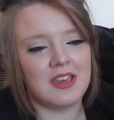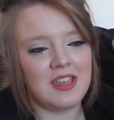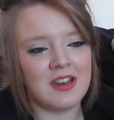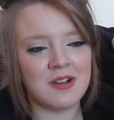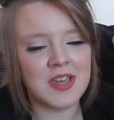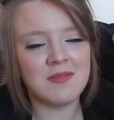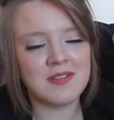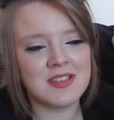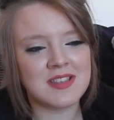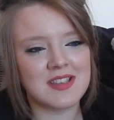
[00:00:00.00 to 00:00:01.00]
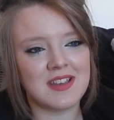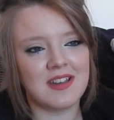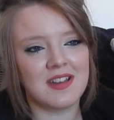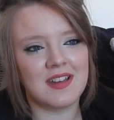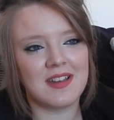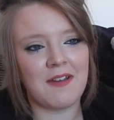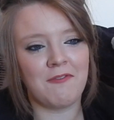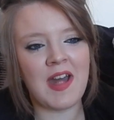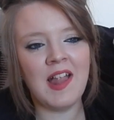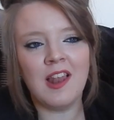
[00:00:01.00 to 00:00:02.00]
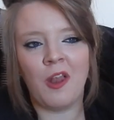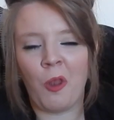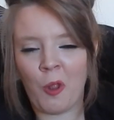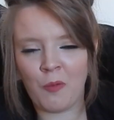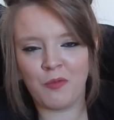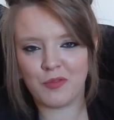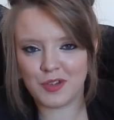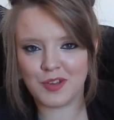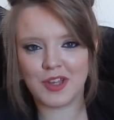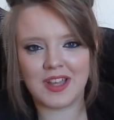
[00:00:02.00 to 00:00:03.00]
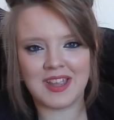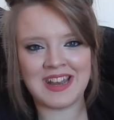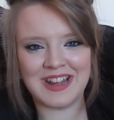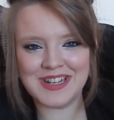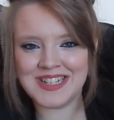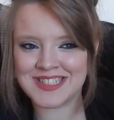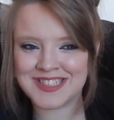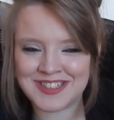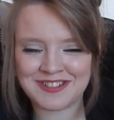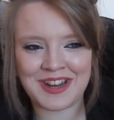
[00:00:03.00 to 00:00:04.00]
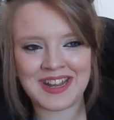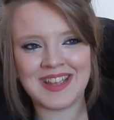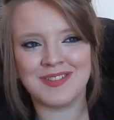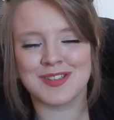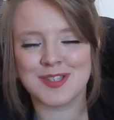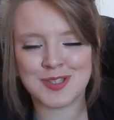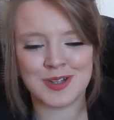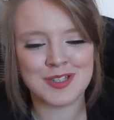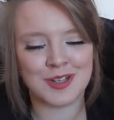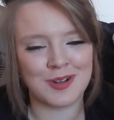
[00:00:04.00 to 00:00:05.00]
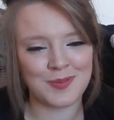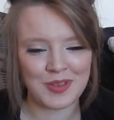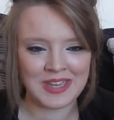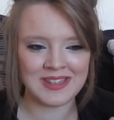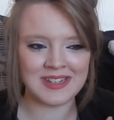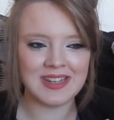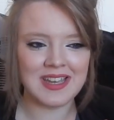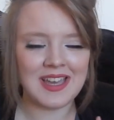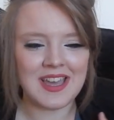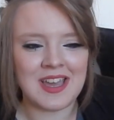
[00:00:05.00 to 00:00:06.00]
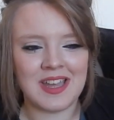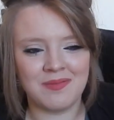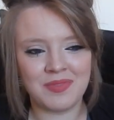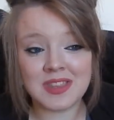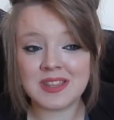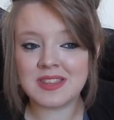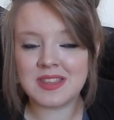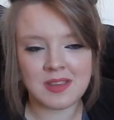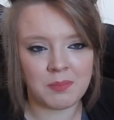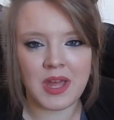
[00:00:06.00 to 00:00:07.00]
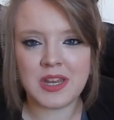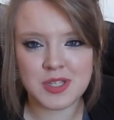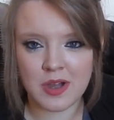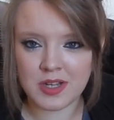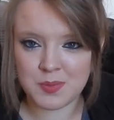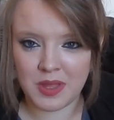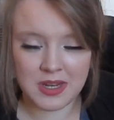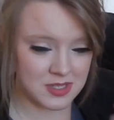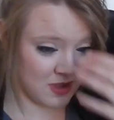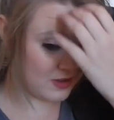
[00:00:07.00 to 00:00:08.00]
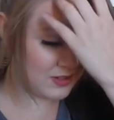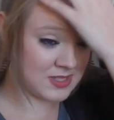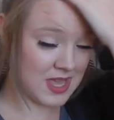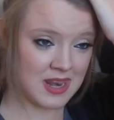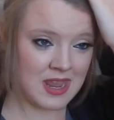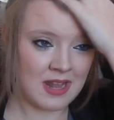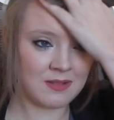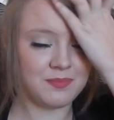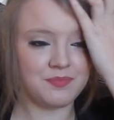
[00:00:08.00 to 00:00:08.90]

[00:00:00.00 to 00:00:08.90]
you know, I felt loved, you know. It was great. It was such a good feeling. They play the songs, and then